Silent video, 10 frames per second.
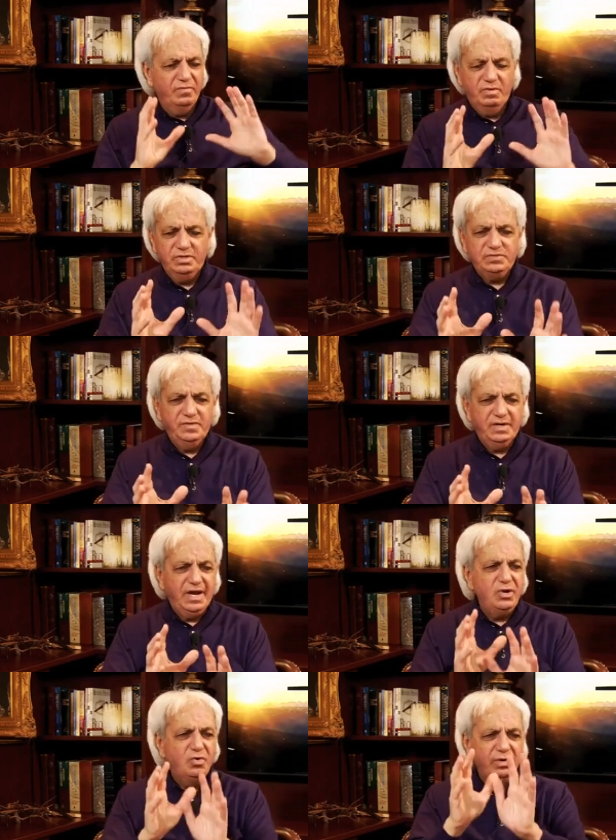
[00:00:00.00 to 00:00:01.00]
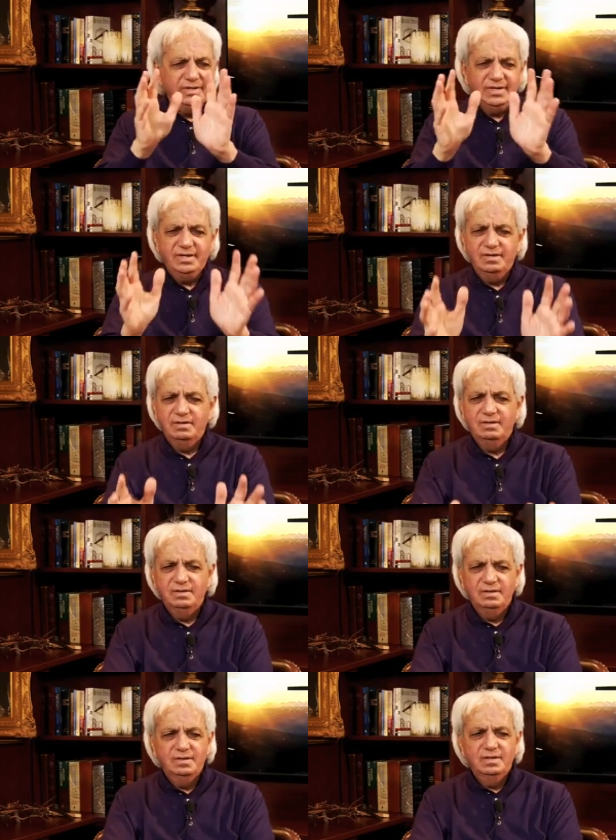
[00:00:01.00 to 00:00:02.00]
voice, very anointed
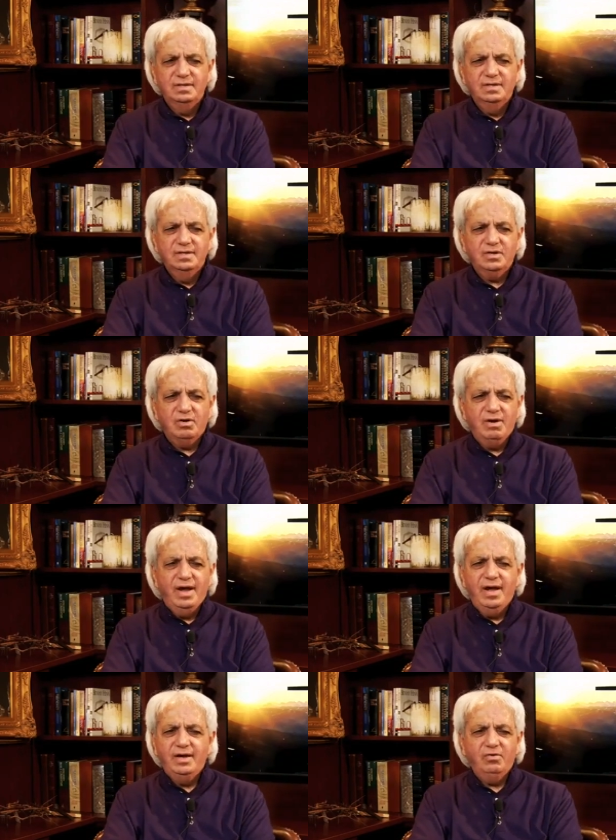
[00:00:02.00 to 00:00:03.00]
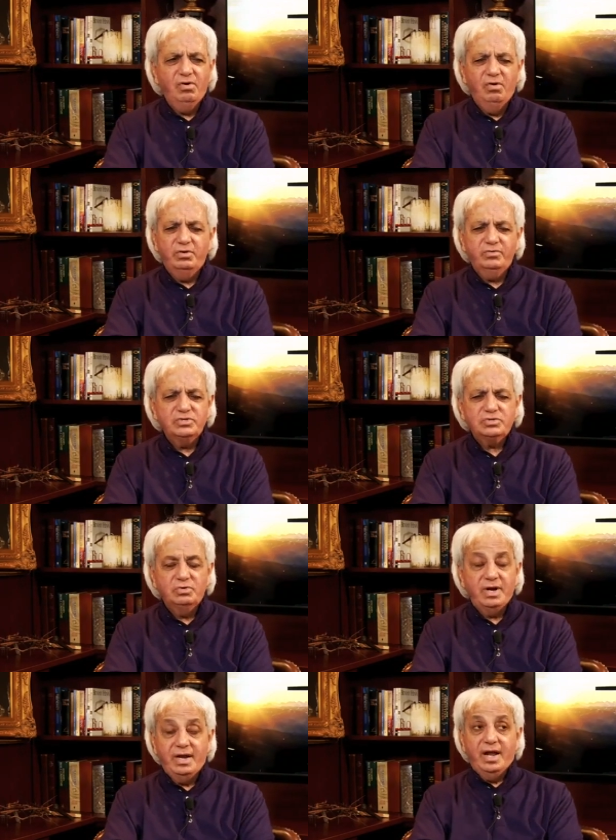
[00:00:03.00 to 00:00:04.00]
crying, Lord,
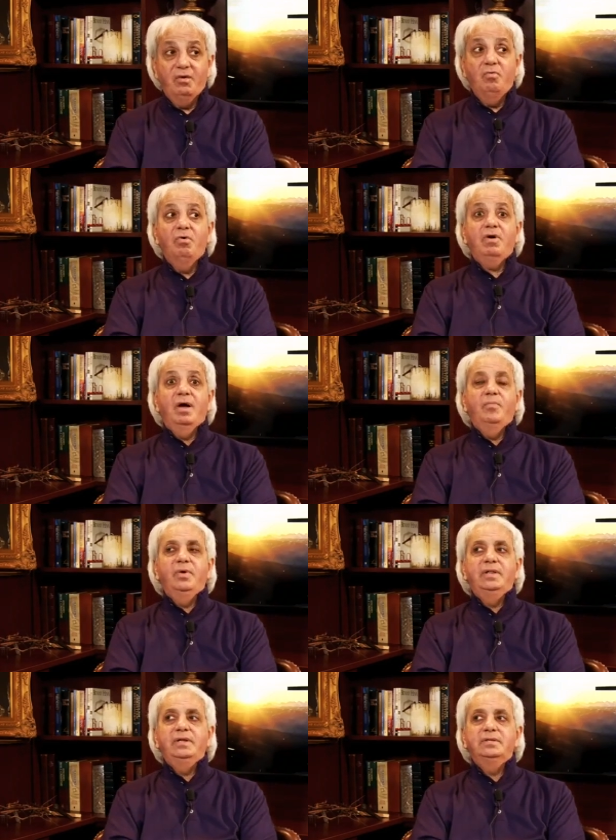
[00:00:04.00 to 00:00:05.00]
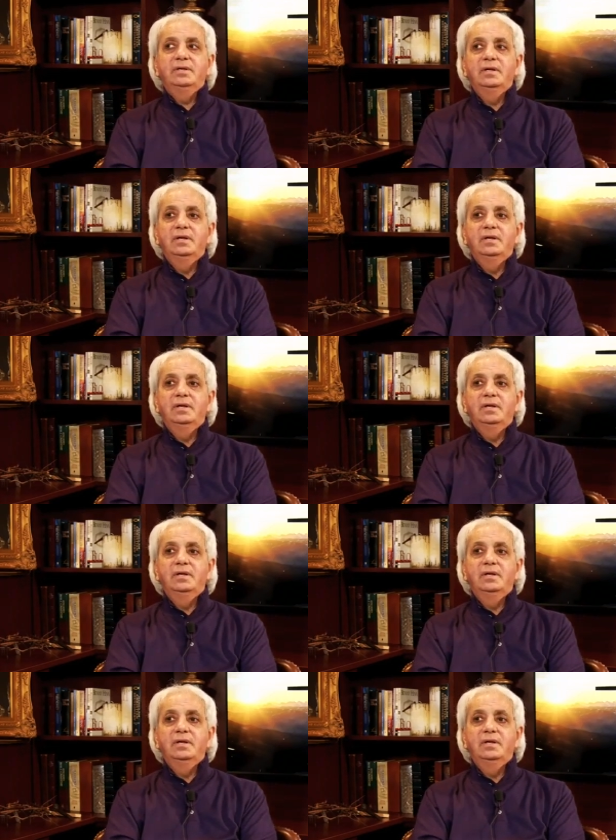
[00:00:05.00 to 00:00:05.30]
restore, and I woke up with it.